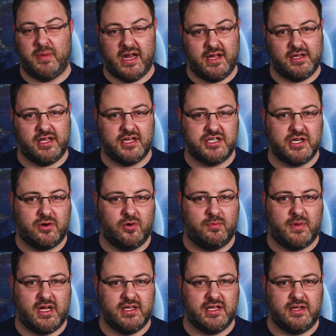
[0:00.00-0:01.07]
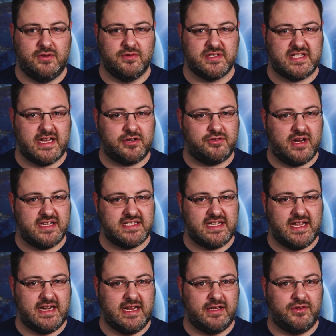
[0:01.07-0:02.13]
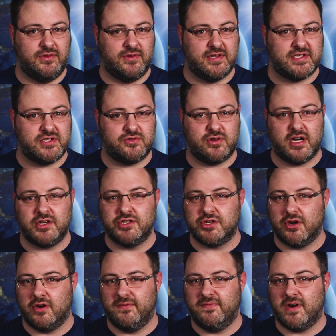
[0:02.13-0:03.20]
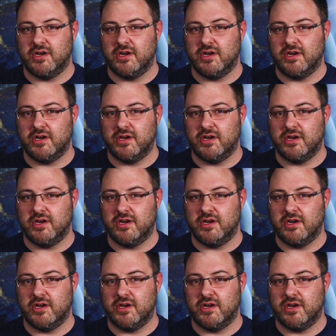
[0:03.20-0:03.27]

biological molecules that translate into the structure,